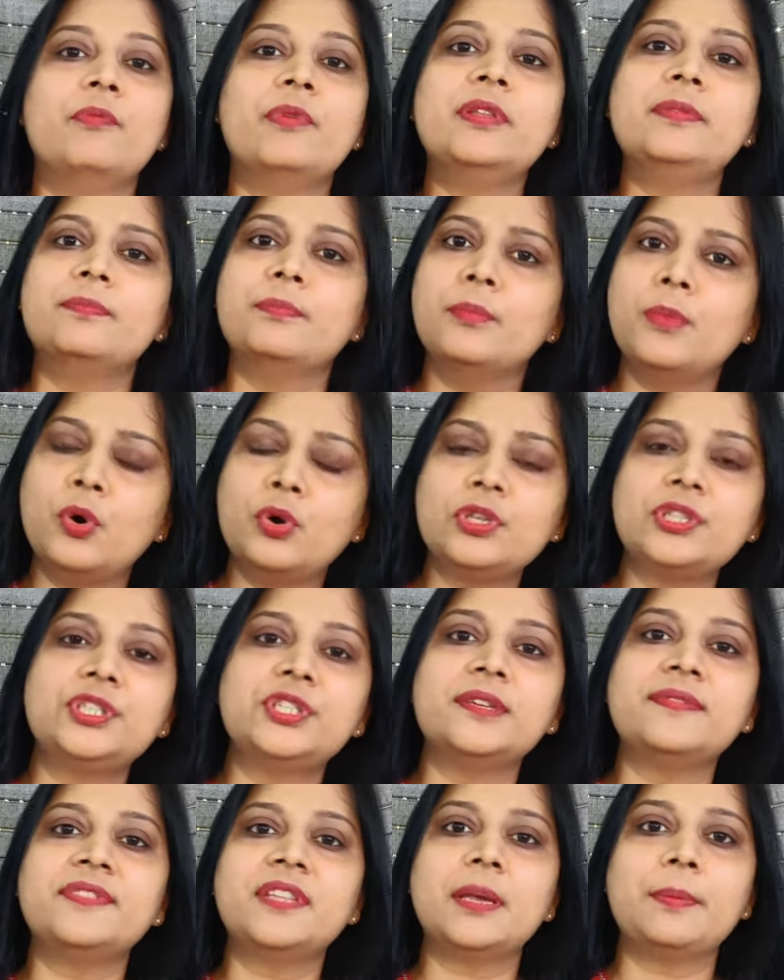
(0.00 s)
with
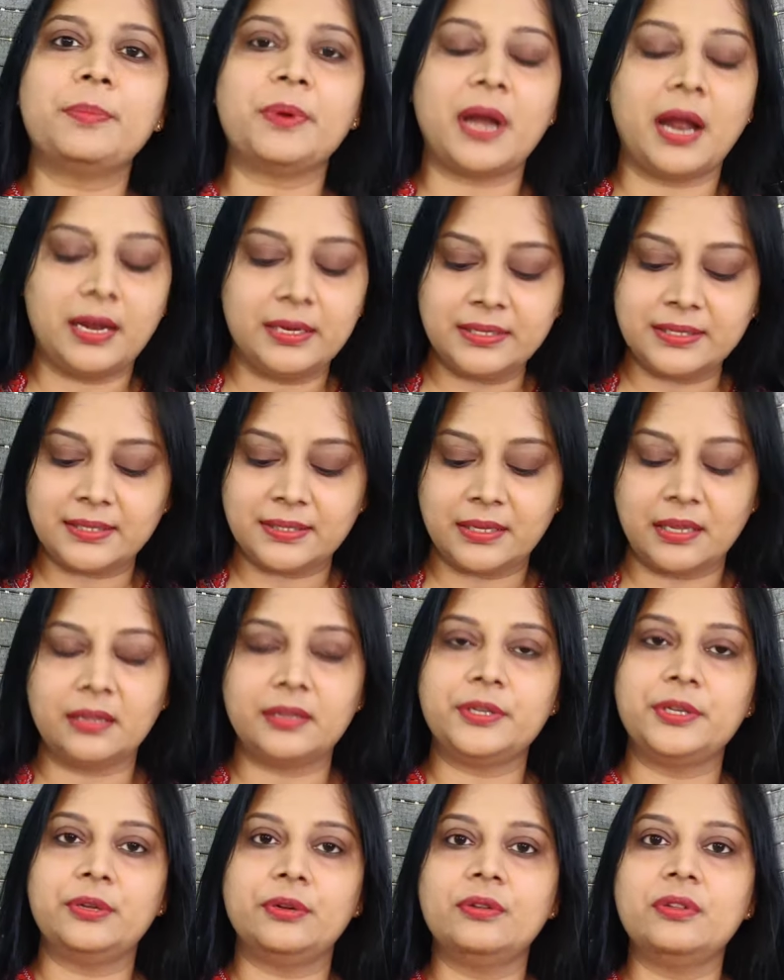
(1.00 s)
most of the brands
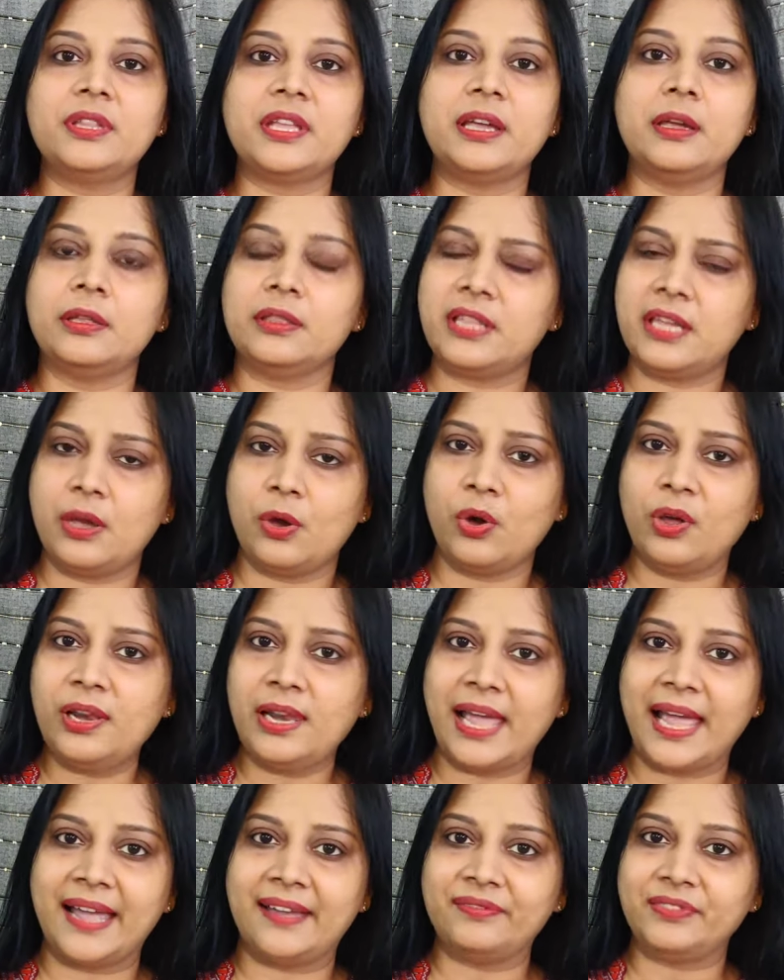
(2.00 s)
you know they they
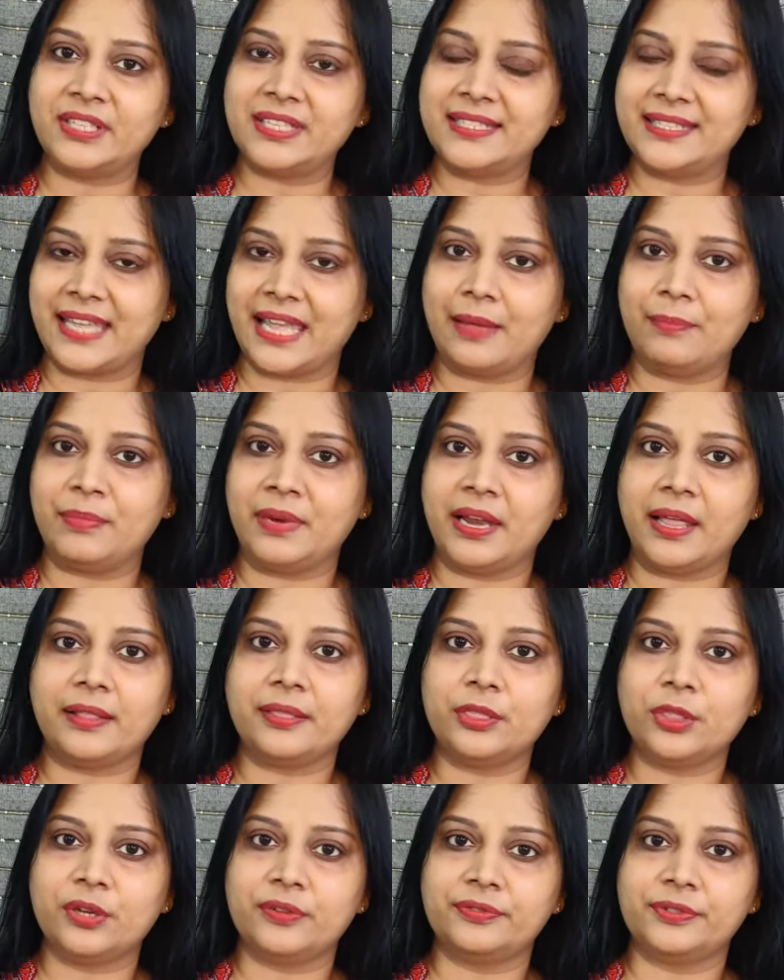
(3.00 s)
all have the same
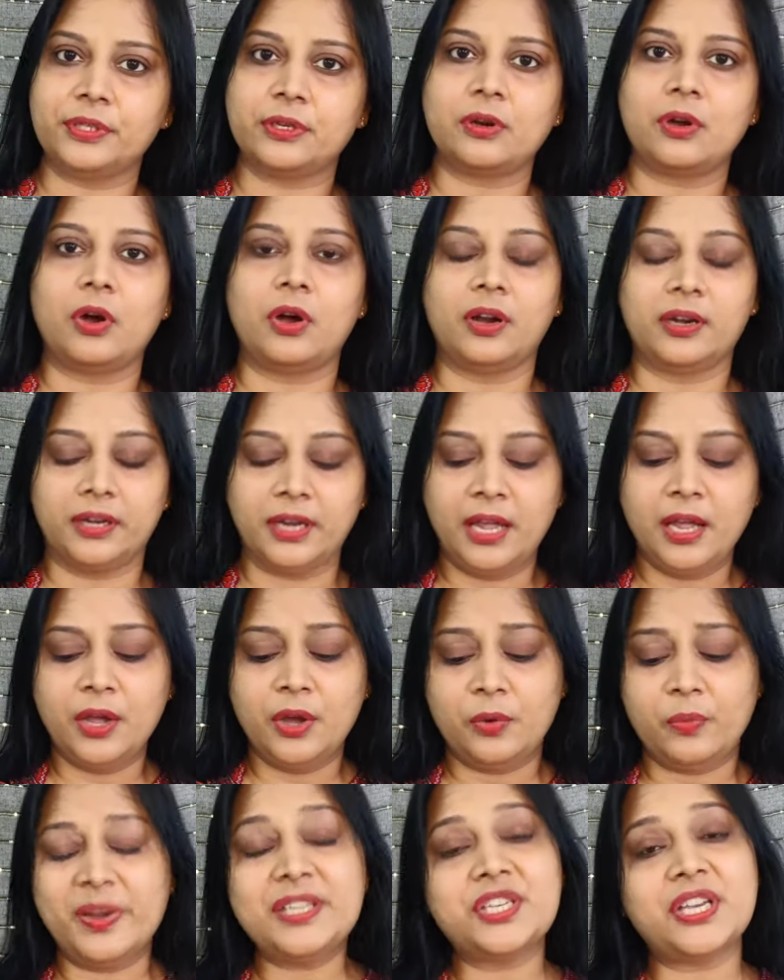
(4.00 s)
length of the cord
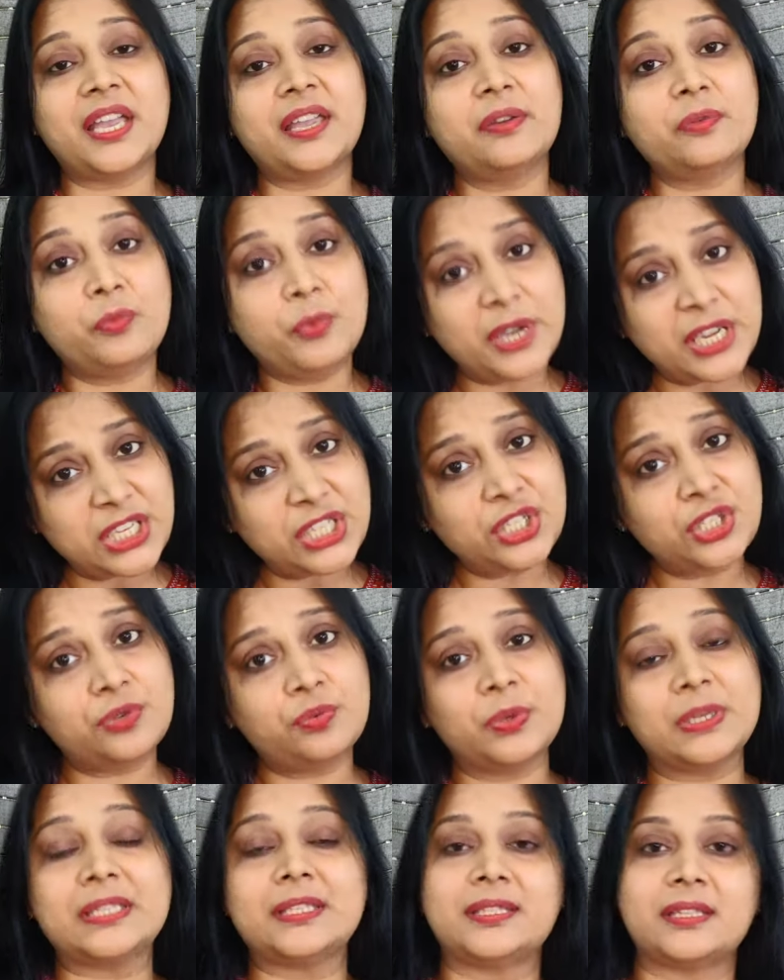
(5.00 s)
which i wish
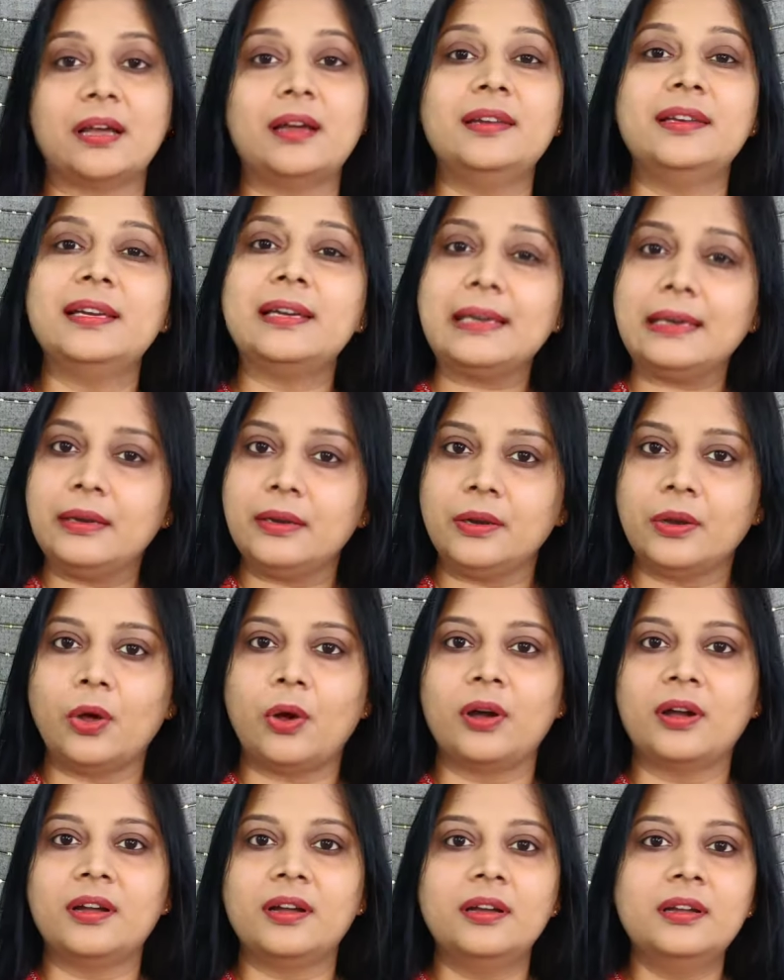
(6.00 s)
was a little
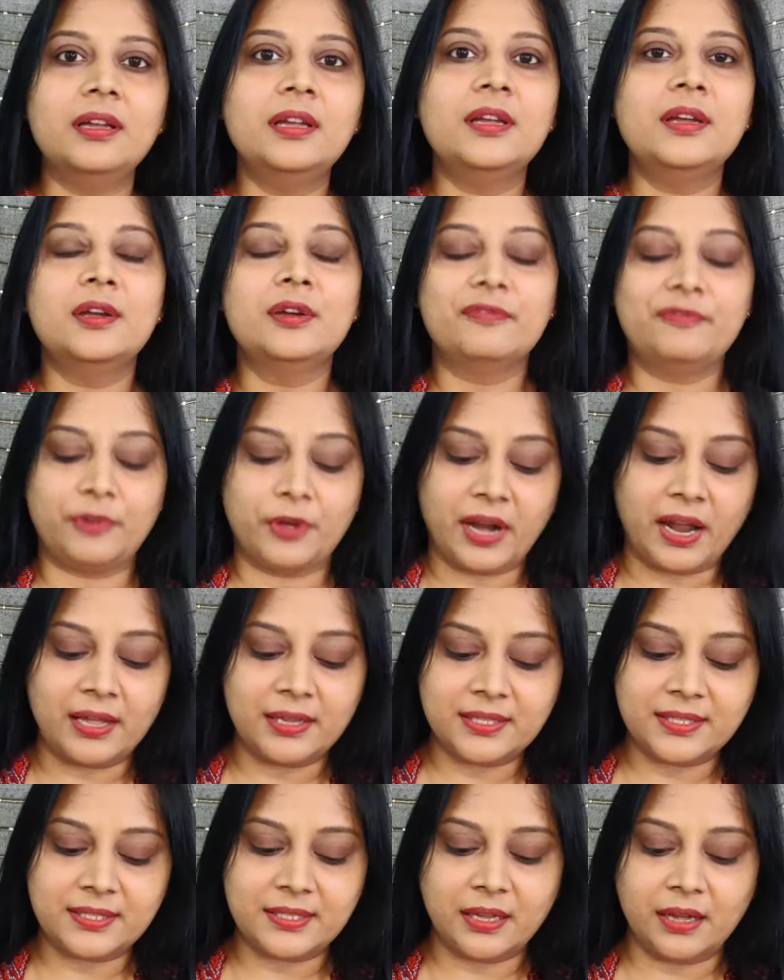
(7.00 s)
longer for
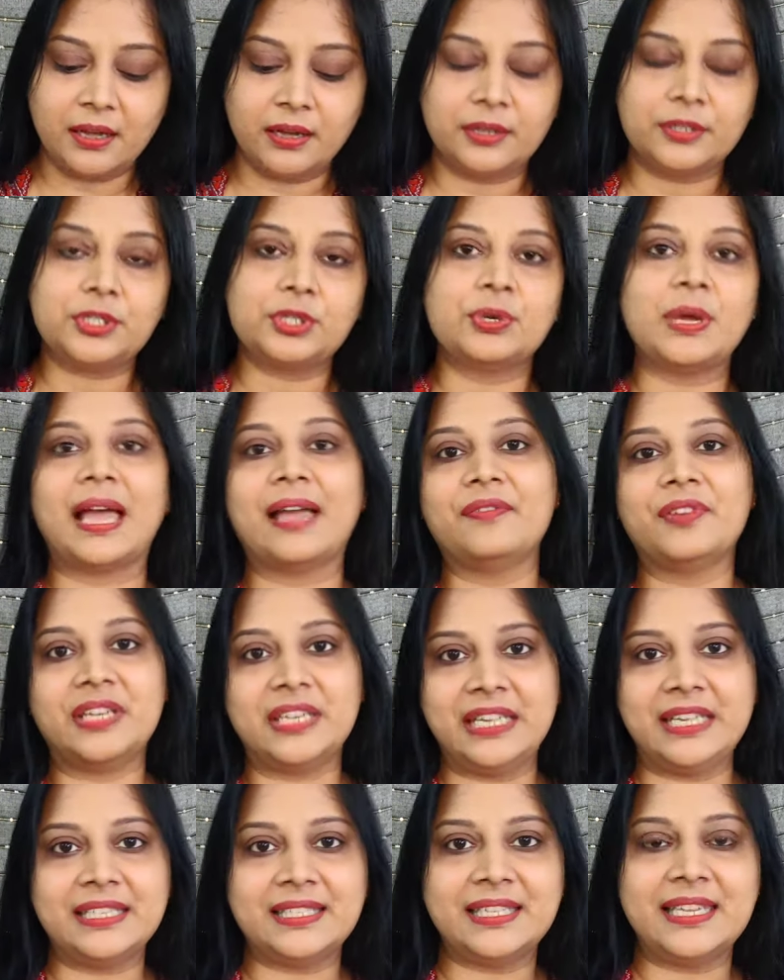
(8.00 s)
us uh, to have
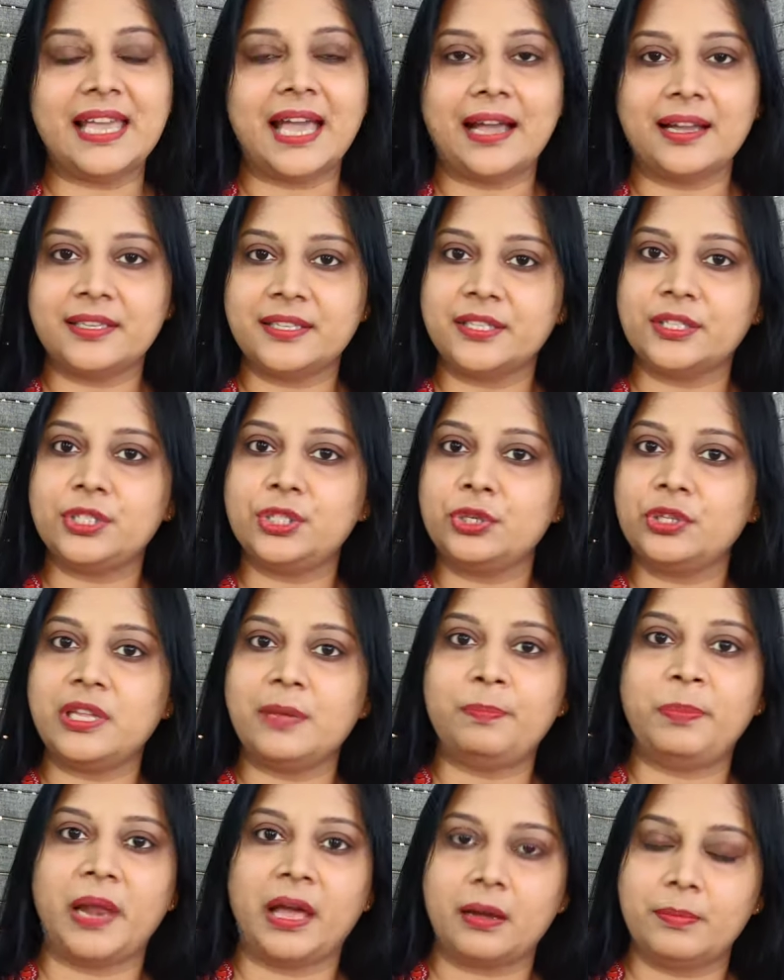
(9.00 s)
an easy access to
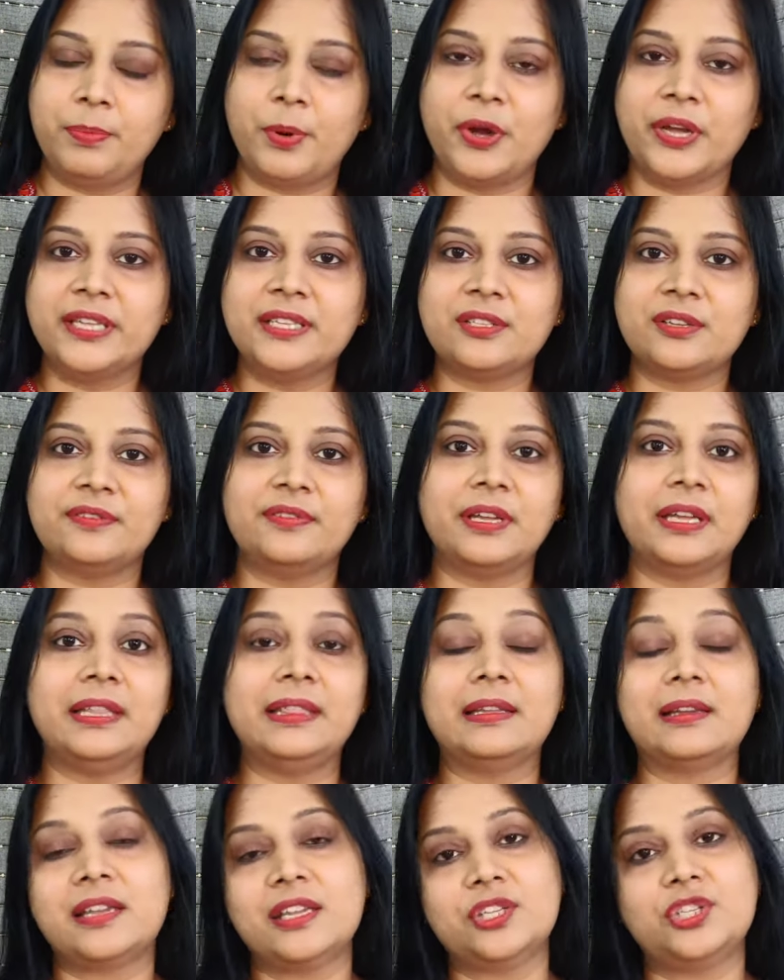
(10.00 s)
the plug points of,
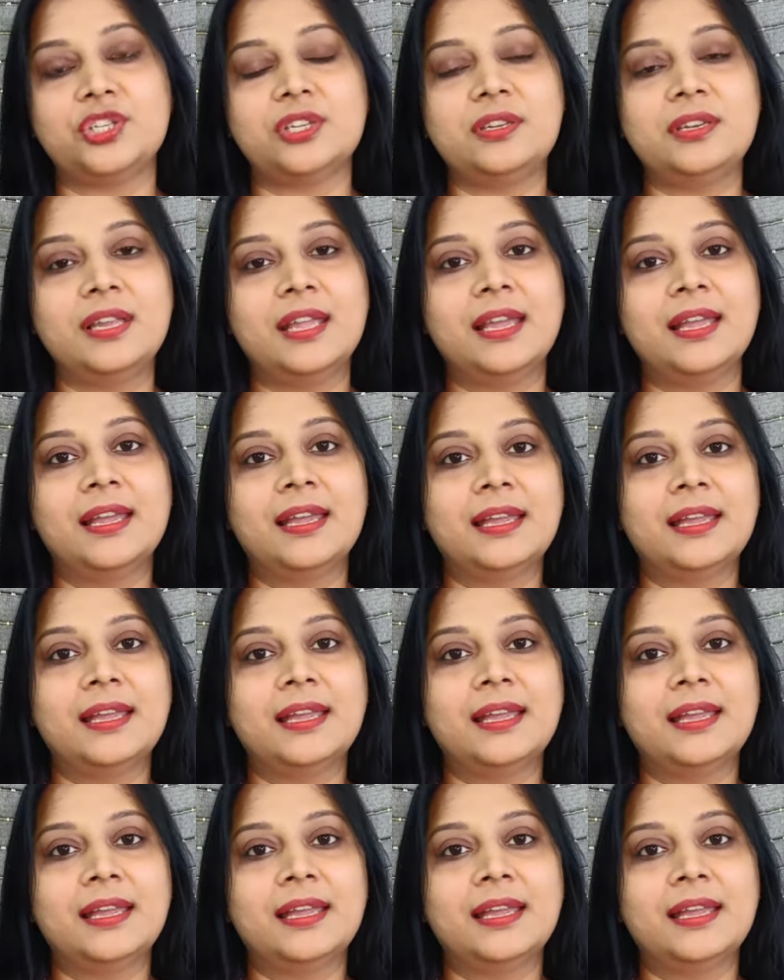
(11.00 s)
in the kitchen